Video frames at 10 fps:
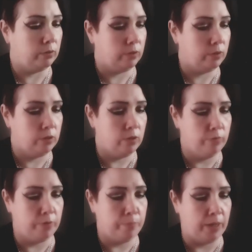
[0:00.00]

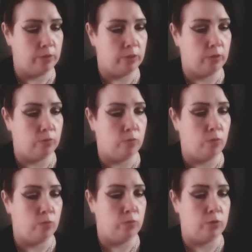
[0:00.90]
Silver pentacle
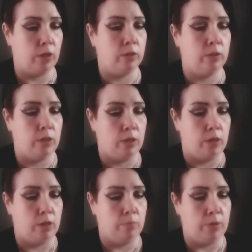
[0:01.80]
altar
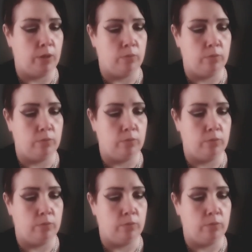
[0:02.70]
bell.